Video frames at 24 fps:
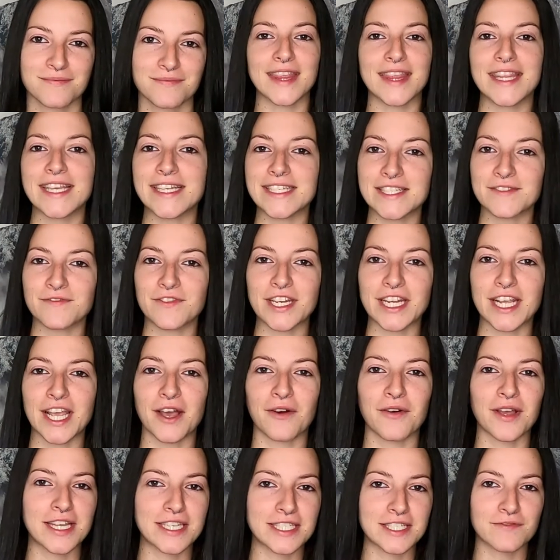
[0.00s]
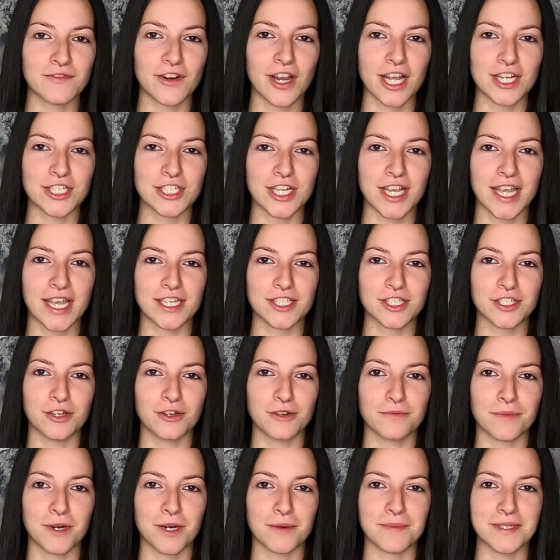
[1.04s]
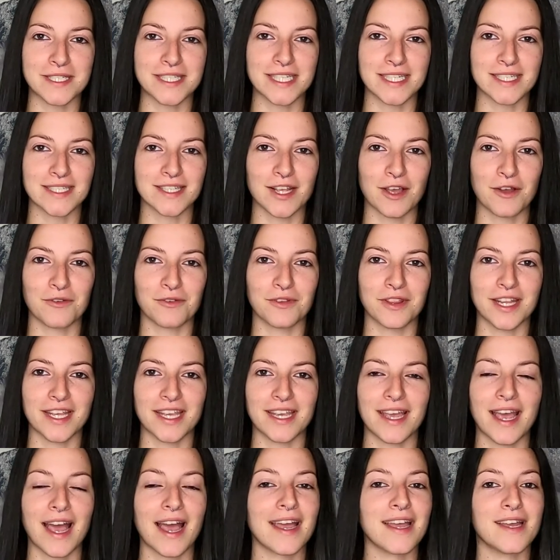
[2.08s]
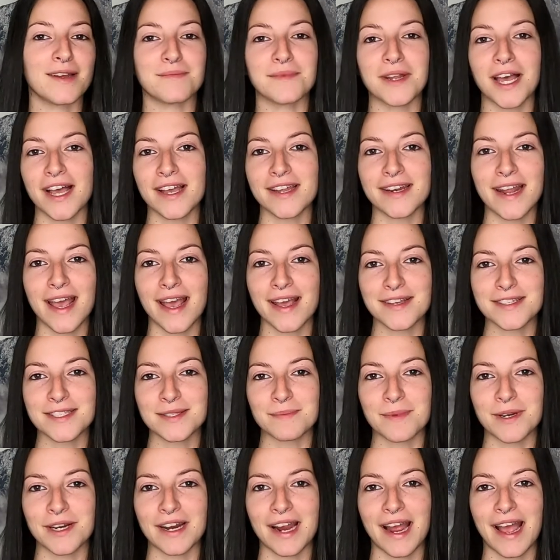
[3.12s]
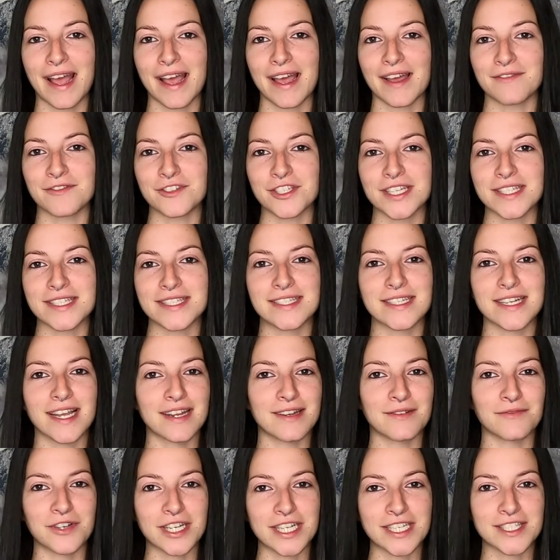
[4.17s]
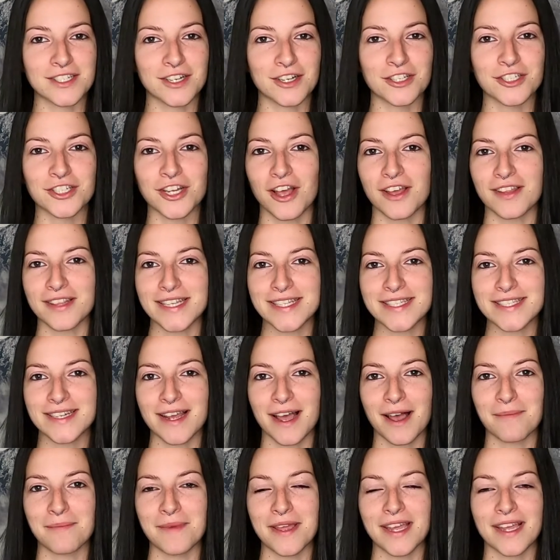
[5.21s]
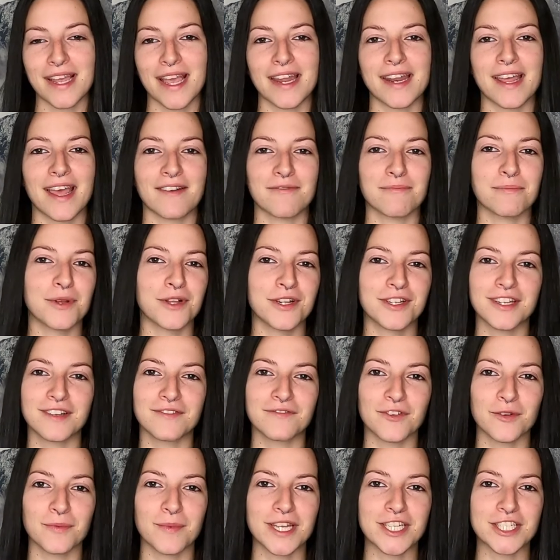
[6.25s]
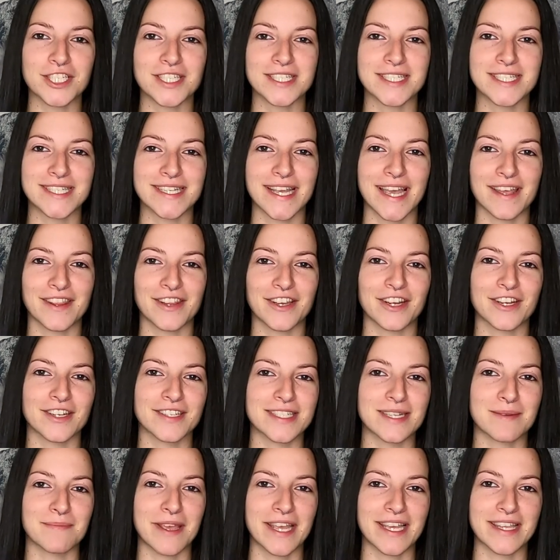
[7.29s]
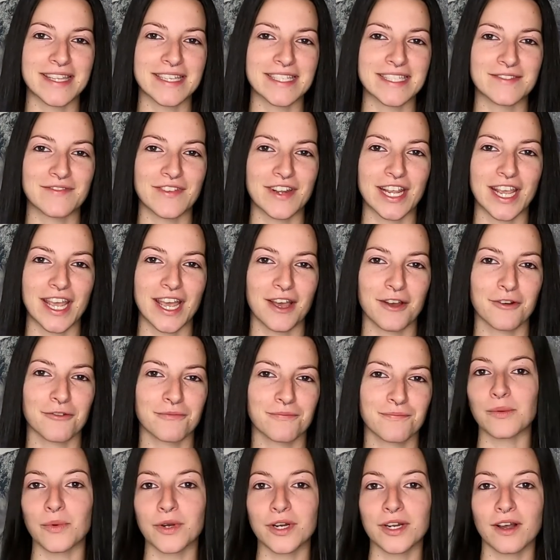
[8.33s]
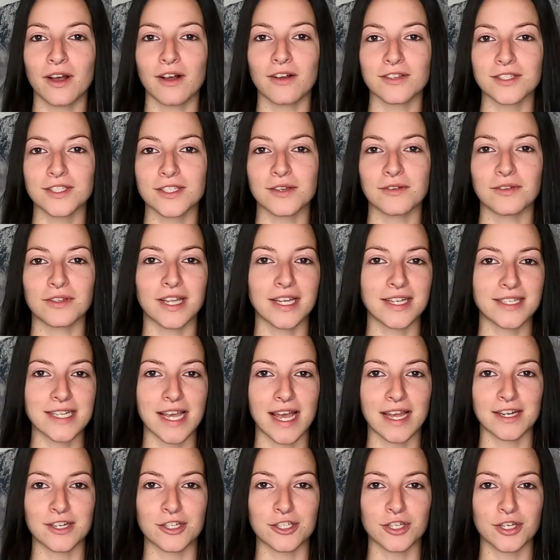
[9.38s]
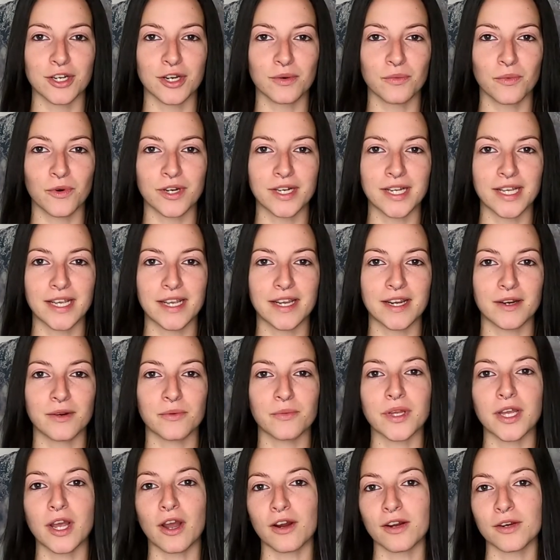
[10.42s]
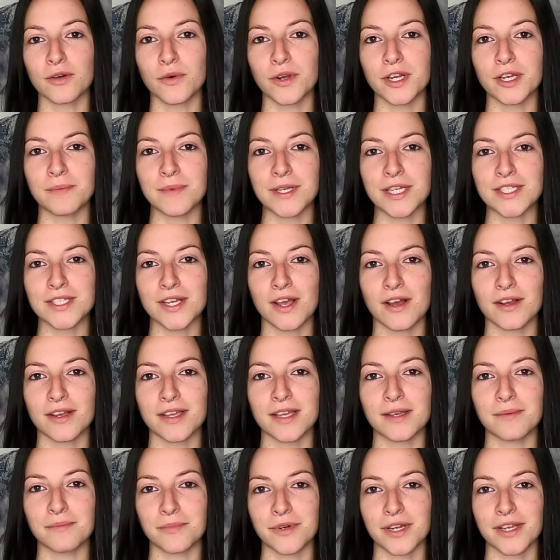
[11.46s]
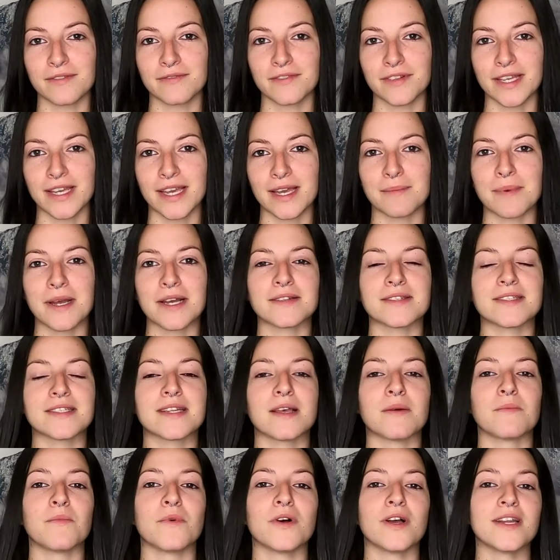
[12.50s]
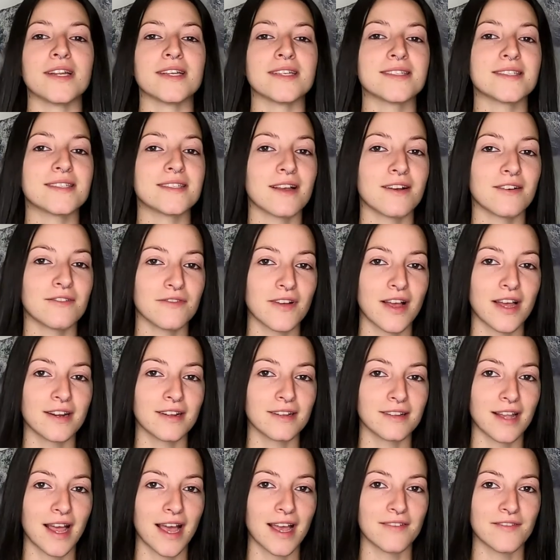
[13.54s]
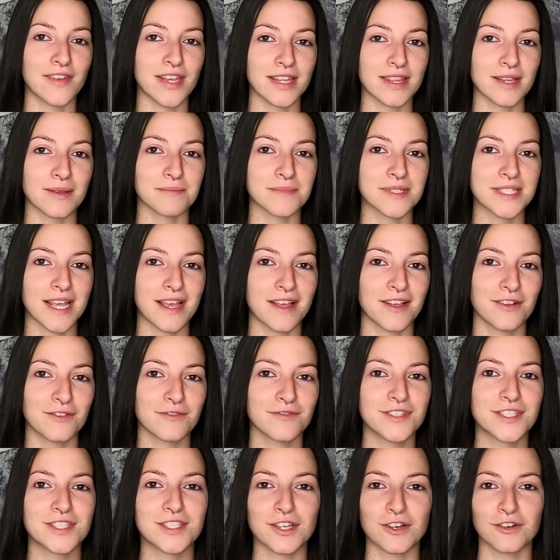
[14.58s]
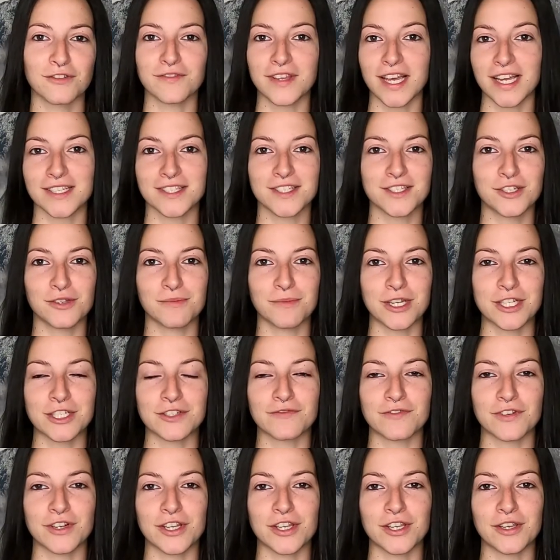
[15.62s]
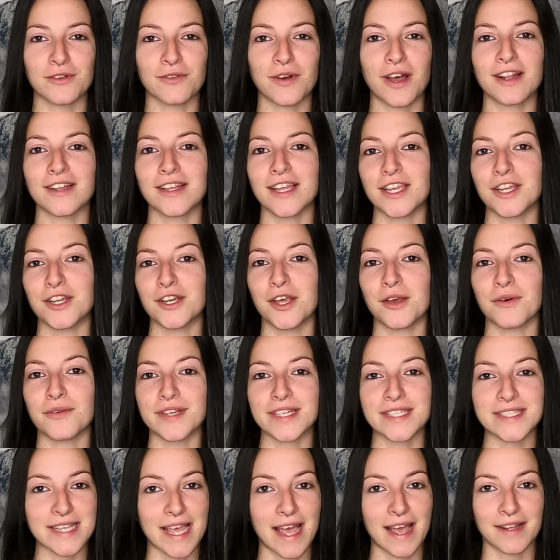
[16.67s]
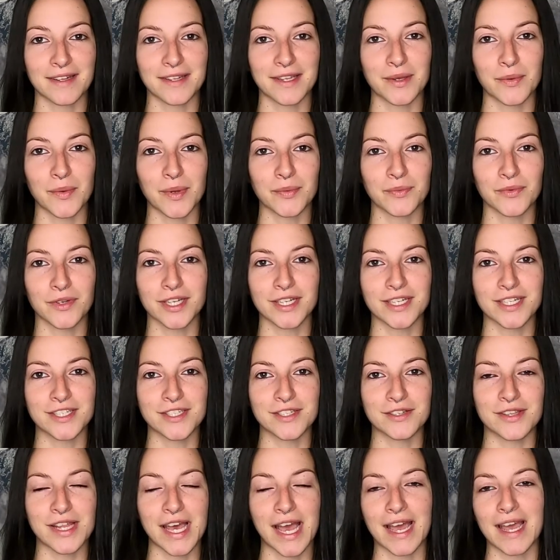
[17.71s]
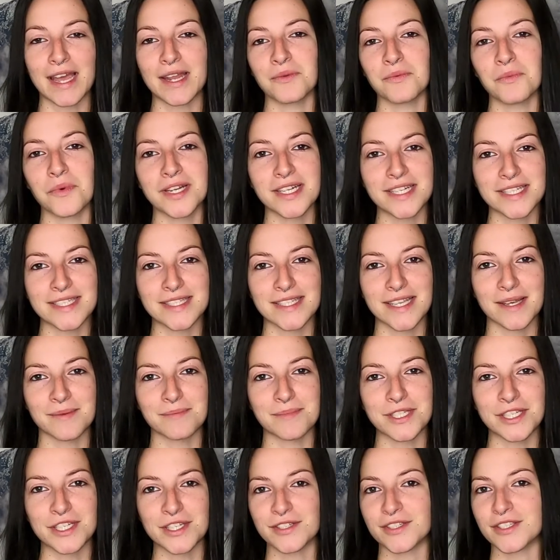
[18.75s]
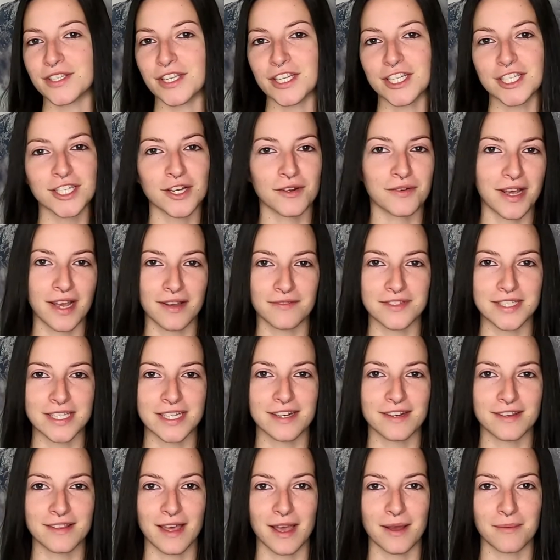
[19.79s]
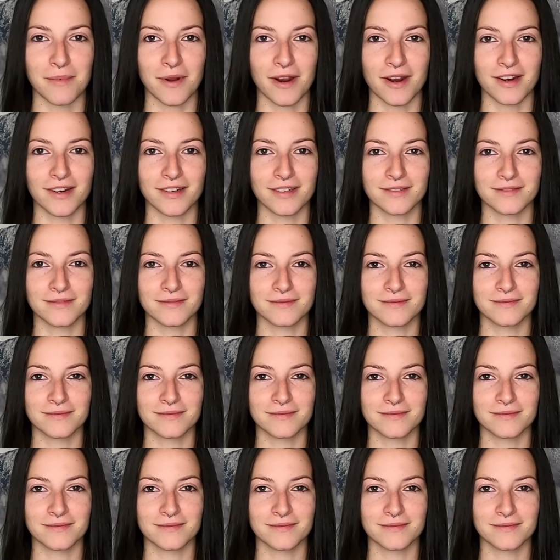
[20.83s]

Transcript: This video is for educational purposes only. I am not an expert. I have just done research on this topic and have pulled information together to make this video. I would also like to add a trigger warning here. We are going to be talking briefly about someone self-unaliving themselves. So if that's too much for you, I'll let you know exactly when we're gonna do that and when to skip to so you don't have to hear that part.